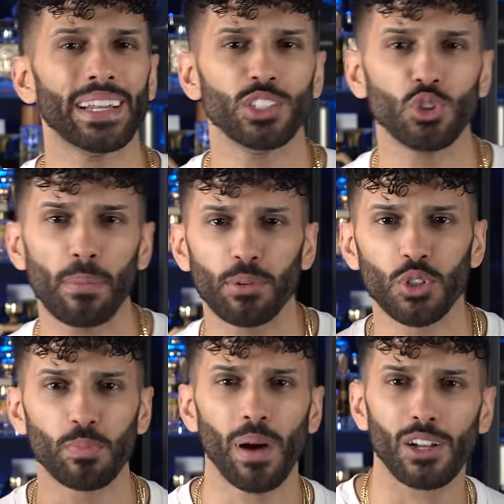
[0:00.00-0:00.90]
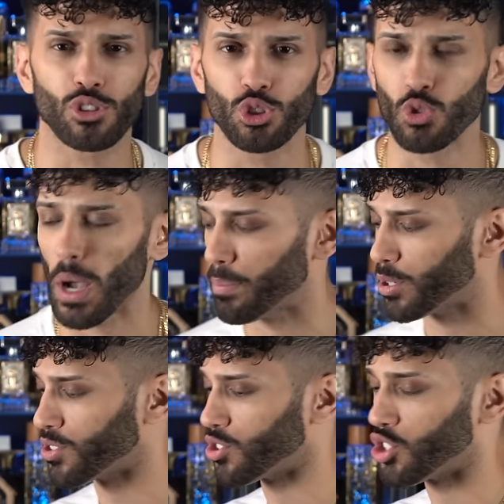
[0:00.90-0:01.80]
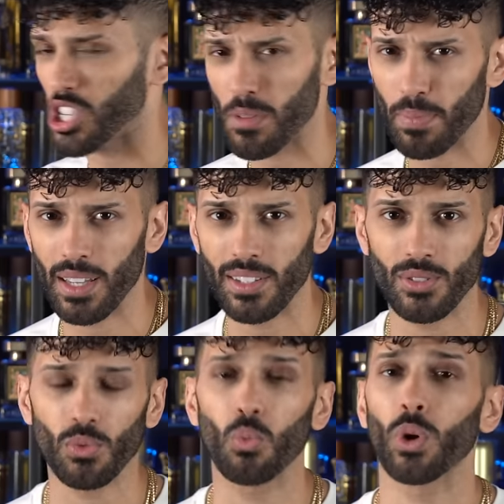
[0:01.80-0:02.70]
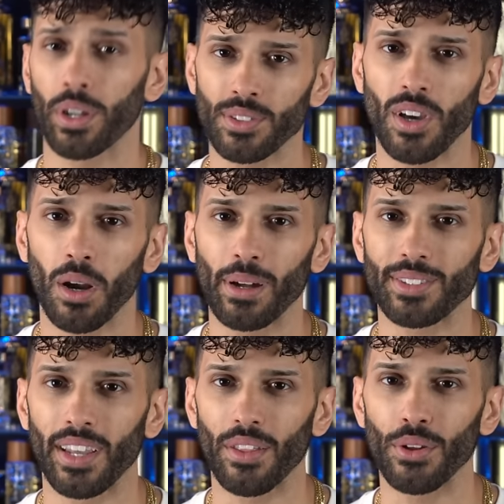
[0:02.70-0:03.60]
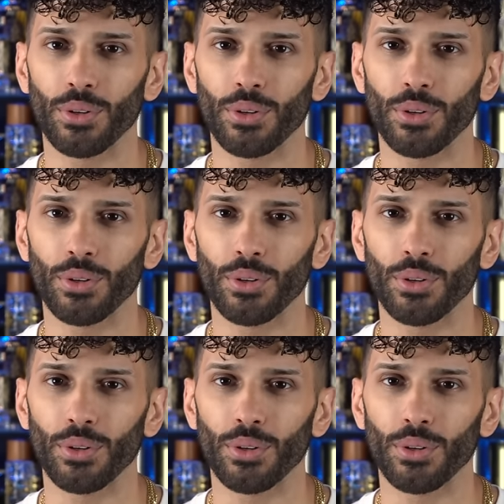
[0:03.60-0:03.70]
Panty droppers, boxer droppers, cheapies, we're going to talk about 10 of